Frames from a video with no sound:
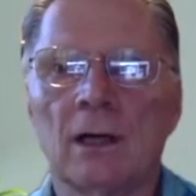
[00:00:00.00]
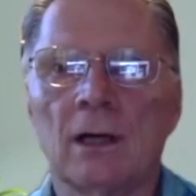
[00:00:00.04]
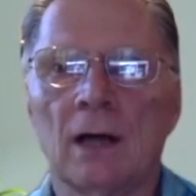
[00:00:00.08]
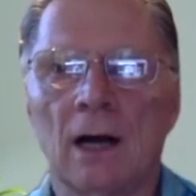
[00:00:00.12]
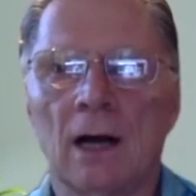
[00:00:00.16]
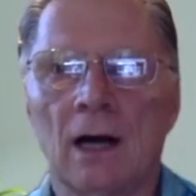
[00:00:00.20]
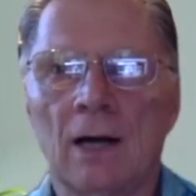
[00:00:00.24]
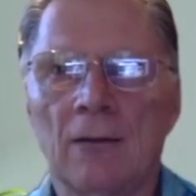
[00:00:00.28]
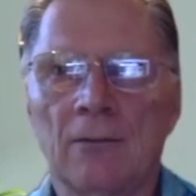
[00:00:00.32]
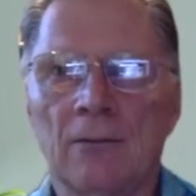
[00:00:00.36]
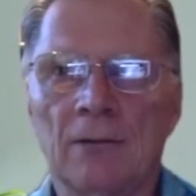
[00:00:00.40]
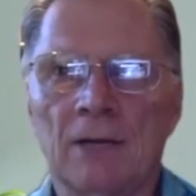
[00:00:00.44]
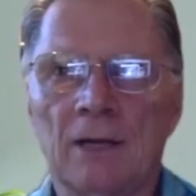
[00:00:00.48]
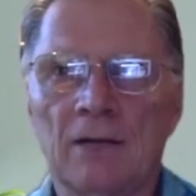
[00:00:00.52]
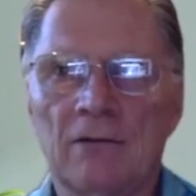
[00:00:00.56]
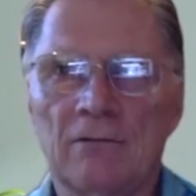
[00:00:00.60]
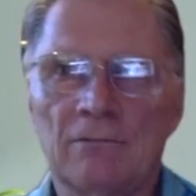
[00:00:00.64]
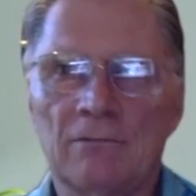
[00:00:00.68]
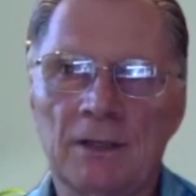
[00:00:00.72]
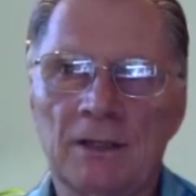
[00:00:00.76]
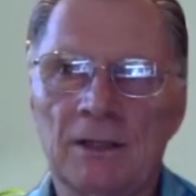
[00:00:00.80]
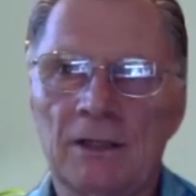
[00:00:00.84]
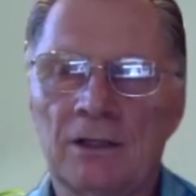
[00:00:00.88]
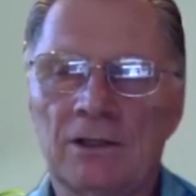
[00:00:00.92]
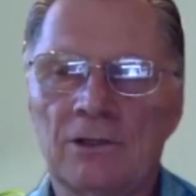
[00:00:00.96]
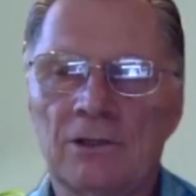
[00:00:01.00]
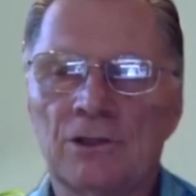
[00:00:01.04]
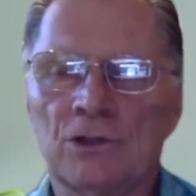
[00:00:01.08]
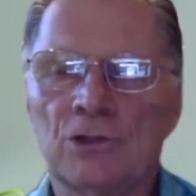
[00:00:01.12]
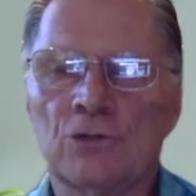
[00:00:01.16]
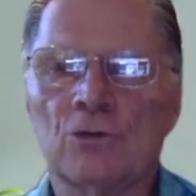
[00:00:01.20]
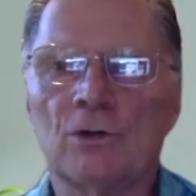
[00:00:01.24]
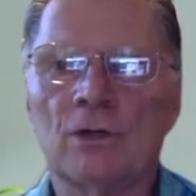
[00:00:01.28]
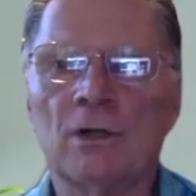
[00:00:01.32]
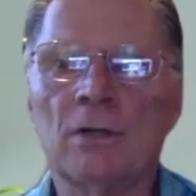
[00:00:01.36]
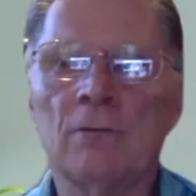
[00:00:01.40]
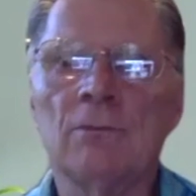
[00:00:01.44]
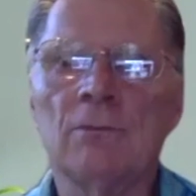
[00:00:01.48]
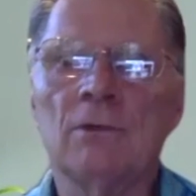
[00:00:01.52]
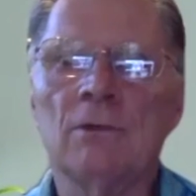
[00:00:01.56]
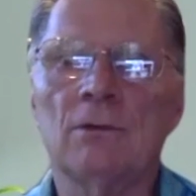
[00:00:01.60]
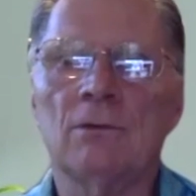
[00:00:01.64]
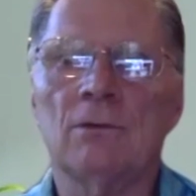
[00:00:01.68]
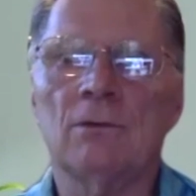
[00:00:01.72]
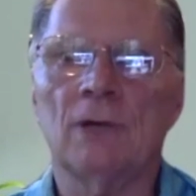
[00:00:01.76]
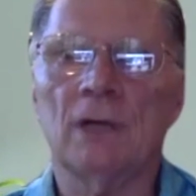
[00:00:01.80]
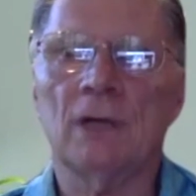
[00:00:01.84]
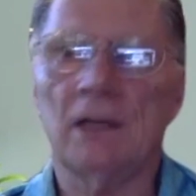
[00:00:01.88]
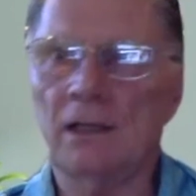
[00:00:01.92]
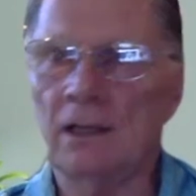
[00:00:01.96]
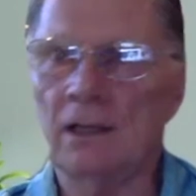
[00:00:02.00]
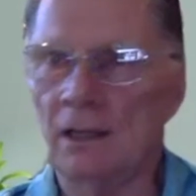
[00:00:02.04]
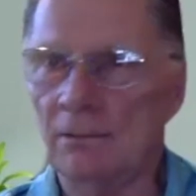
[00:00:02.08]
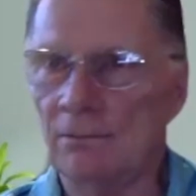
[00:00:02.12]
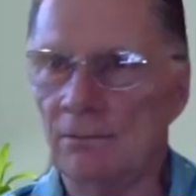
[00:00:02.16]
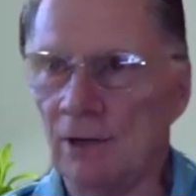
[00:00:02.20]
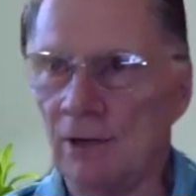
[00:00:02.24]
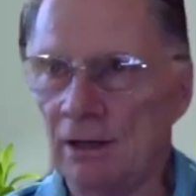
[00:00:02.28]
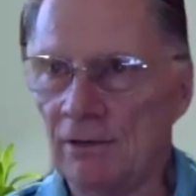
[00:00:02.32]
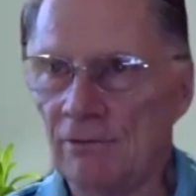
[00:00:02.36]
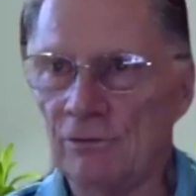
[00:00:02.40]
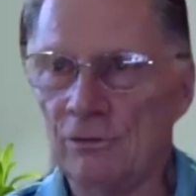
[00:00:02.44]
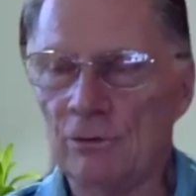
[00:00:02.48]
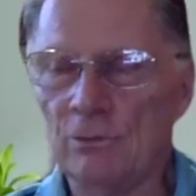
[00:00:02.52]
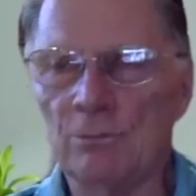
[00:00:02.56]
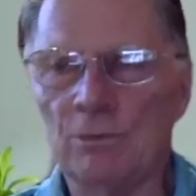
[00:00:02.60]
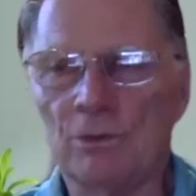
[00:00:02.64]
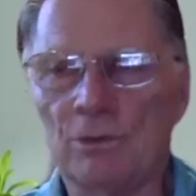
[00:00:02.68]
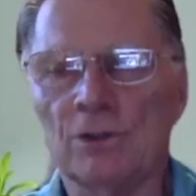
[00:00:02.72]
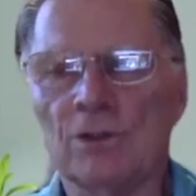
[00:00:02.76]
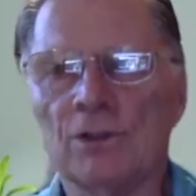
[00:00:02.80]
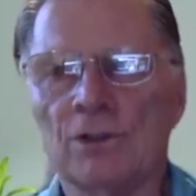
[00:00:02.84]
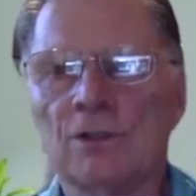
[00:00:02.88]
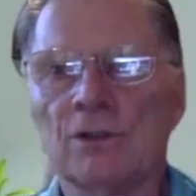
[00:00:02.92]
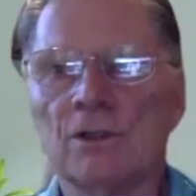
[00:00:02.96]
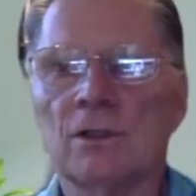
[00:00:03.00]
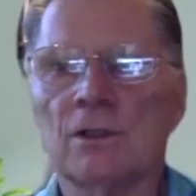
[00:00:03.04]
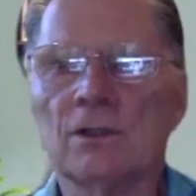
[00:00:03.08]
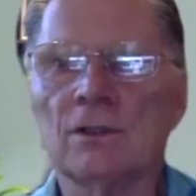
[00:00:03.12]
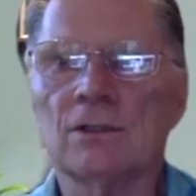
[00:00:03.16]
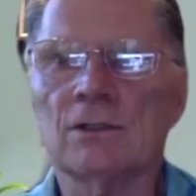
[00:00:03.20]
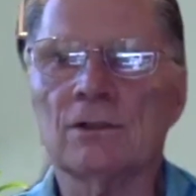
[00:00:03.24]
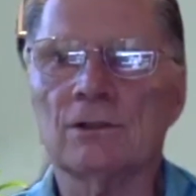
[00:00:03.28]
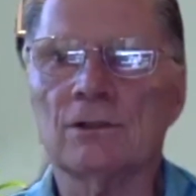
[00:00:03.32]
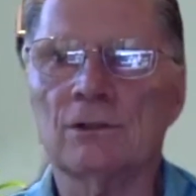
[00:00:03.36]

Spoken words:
I may have been the extreme when I got my food purchases.